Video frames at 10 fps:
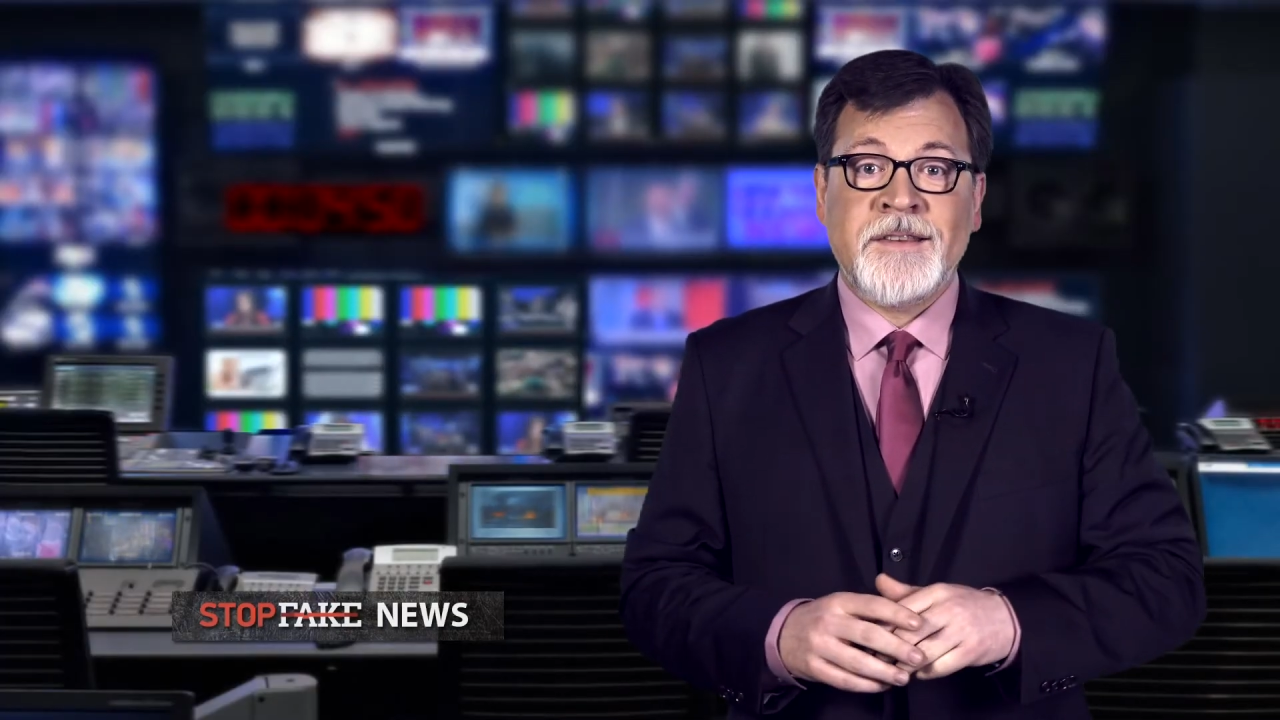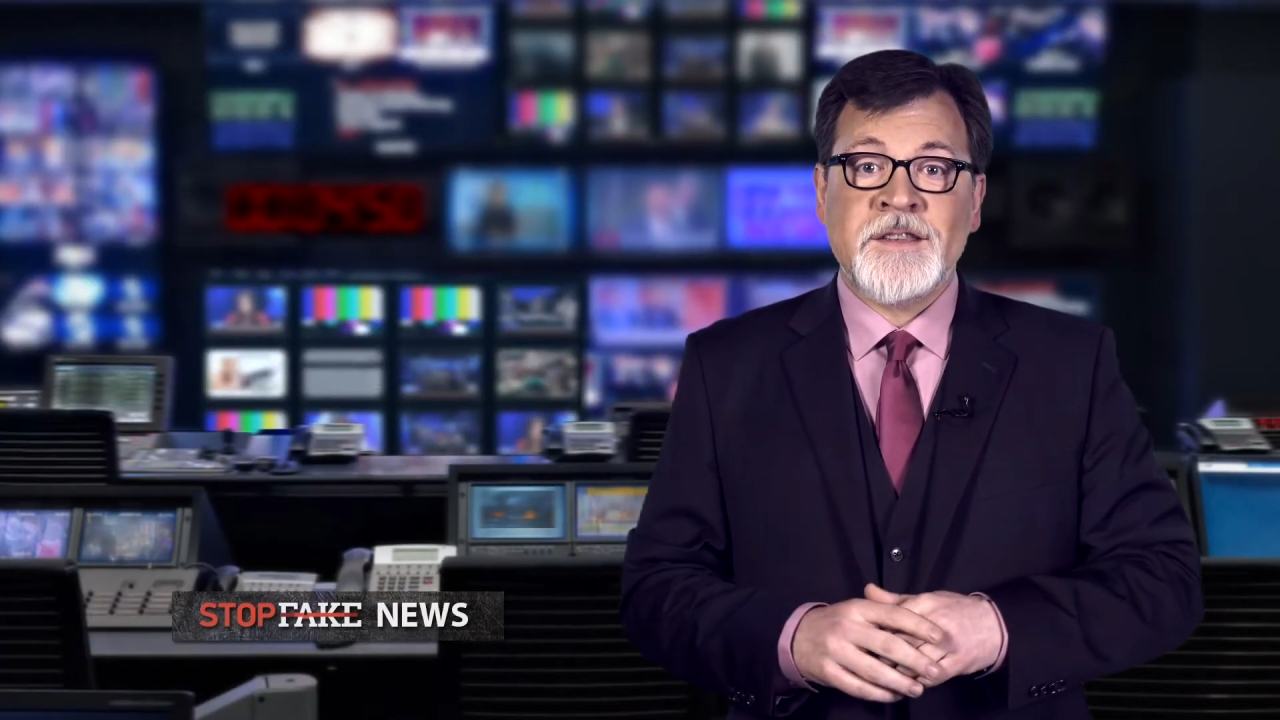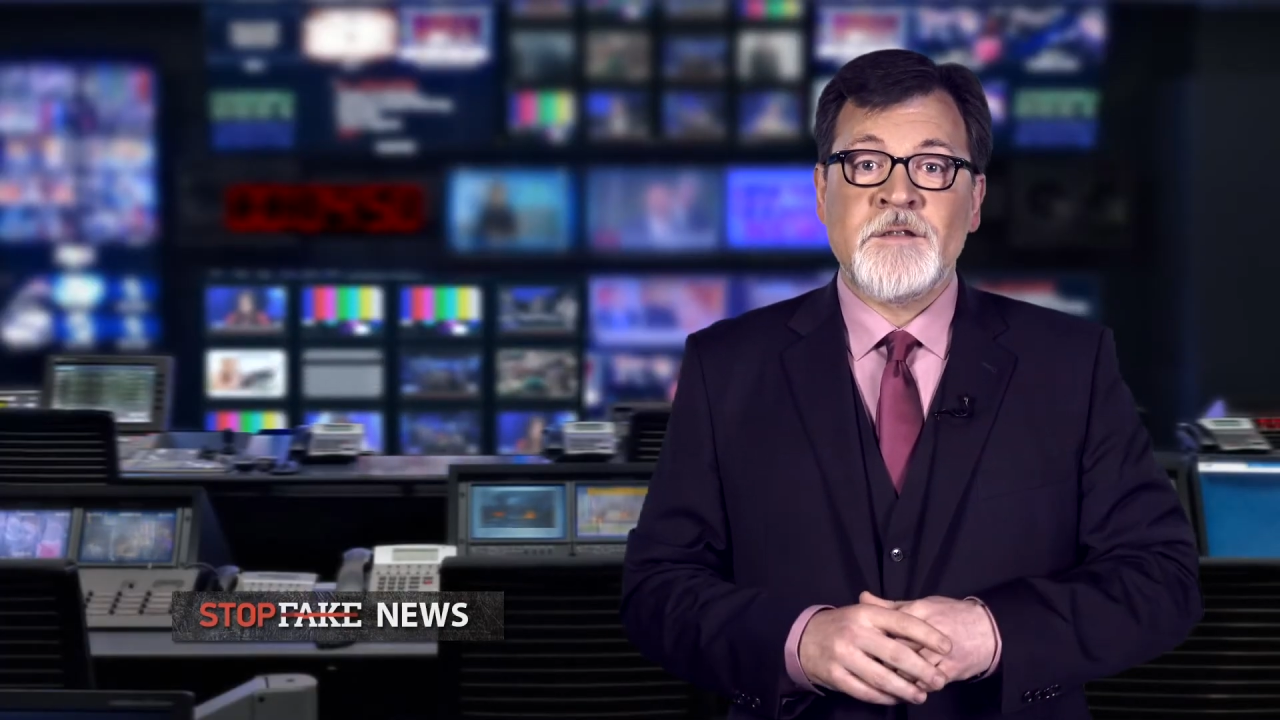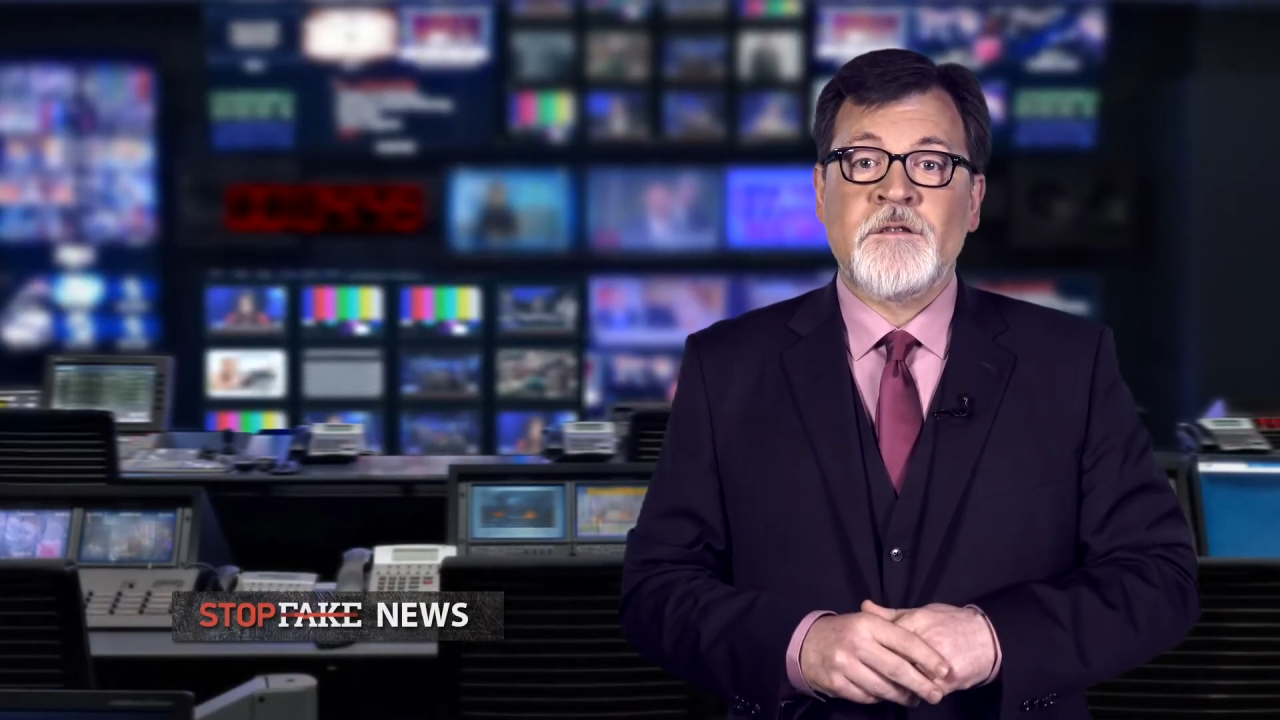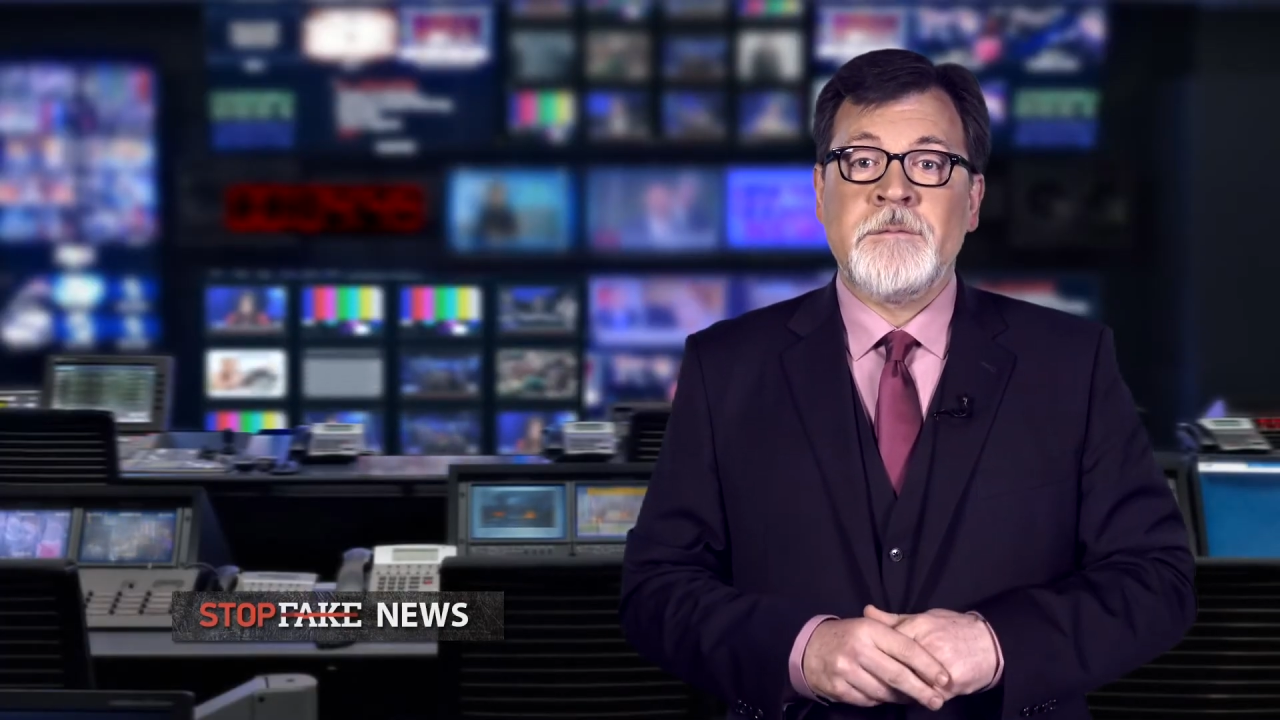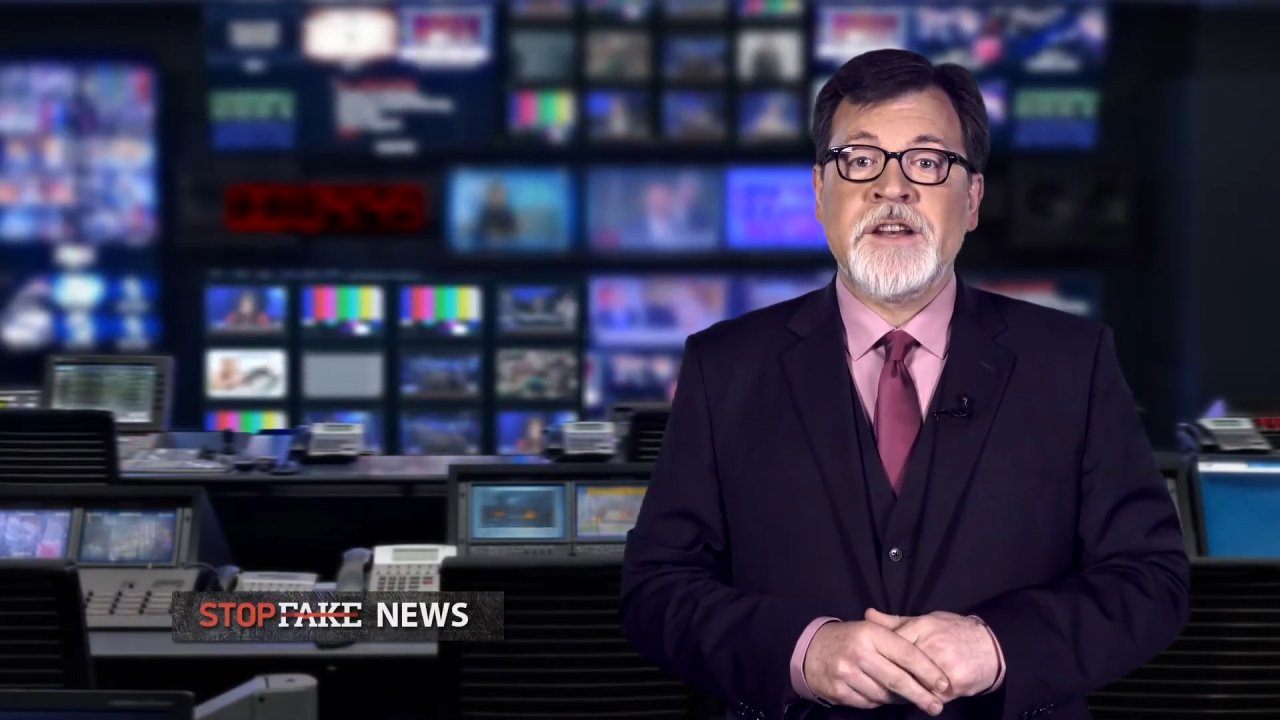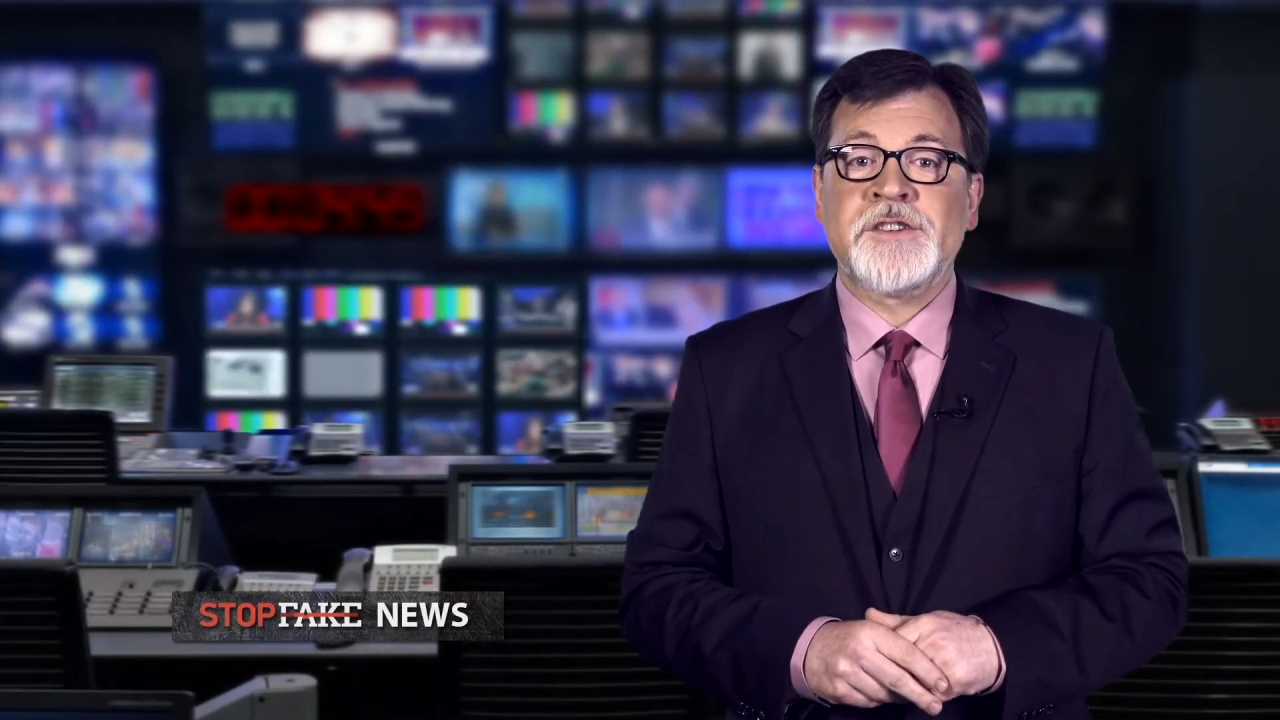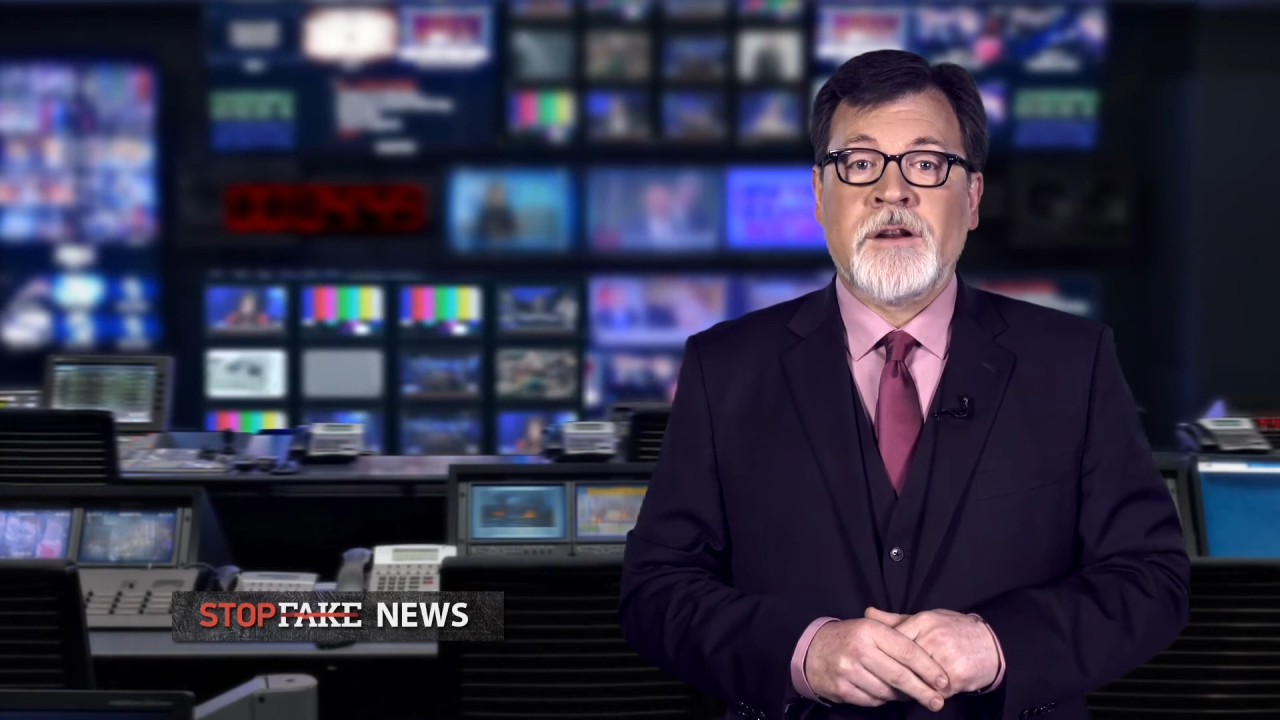disinformation